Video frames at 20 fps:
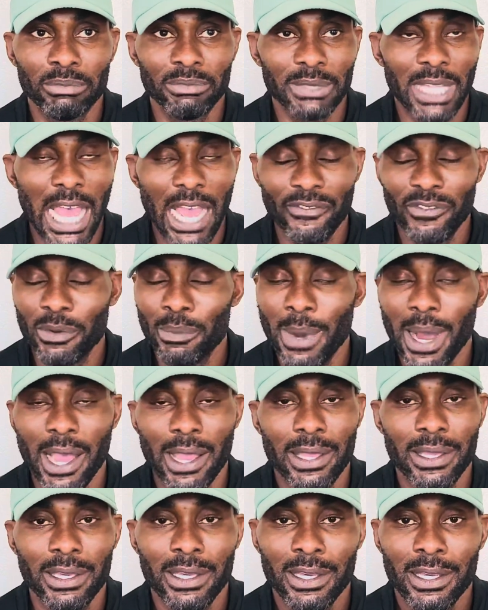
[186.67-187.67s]
Half of
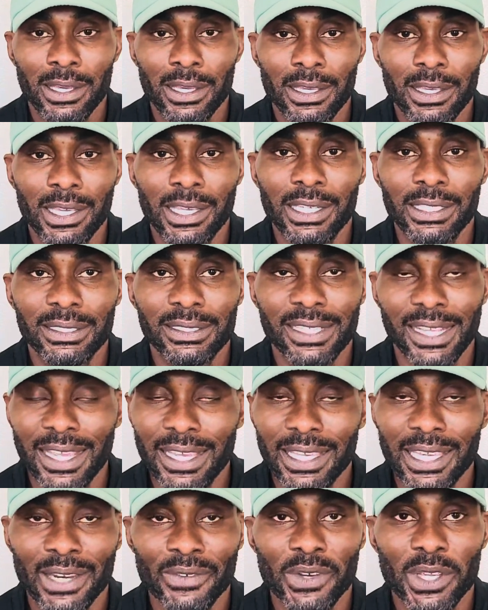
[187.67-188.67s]
my
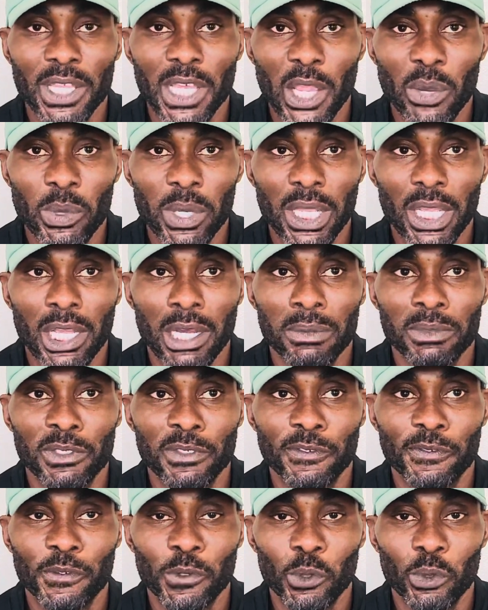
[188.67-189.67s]
intake every day when it comes to
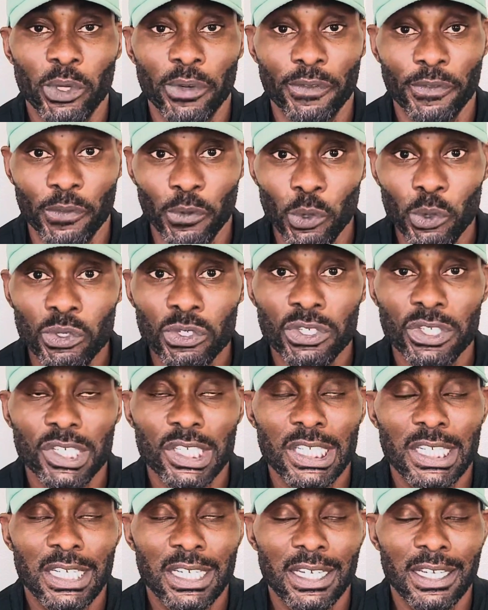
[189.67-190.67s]
food are fruits,
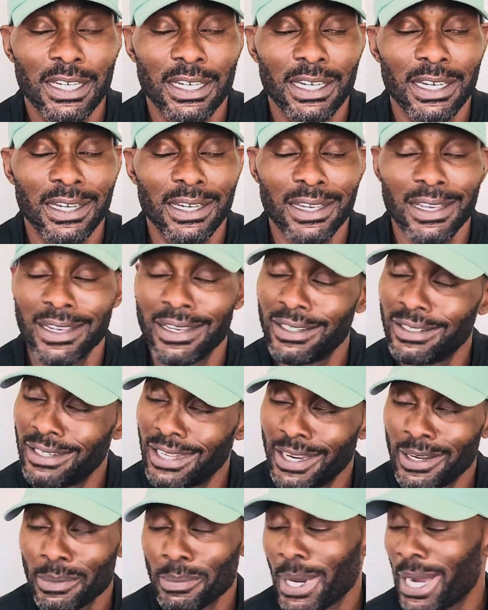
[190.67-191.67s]
and
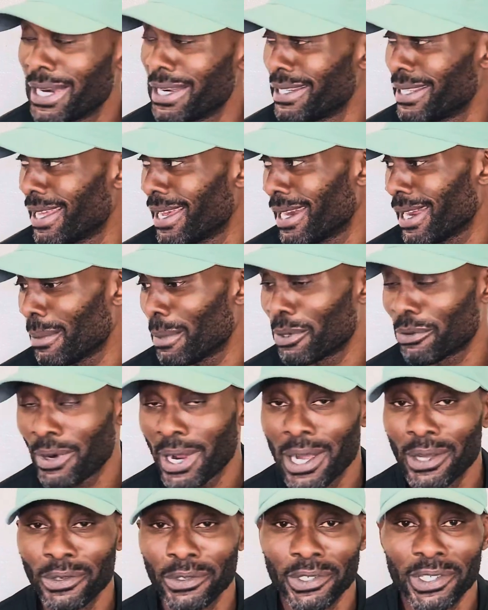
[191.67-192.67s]
anybody that I'm
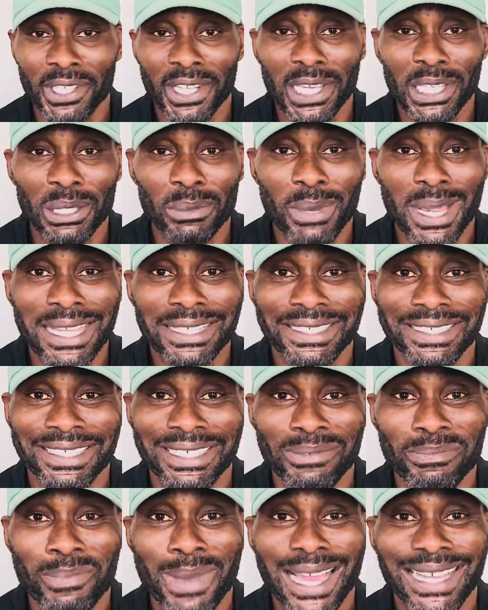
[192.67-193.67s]
around on a daily basis
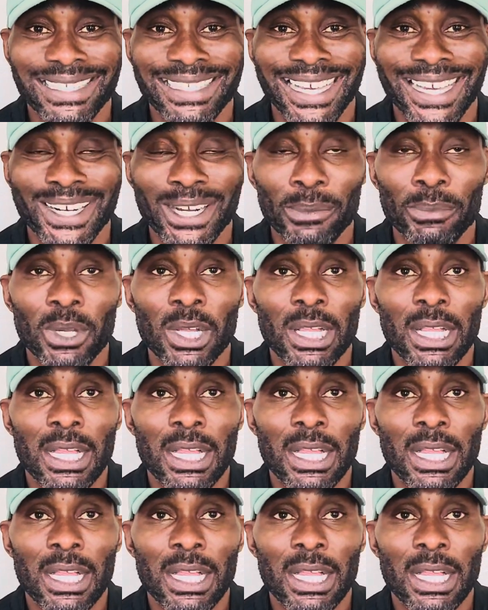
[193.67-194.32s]
can back that up.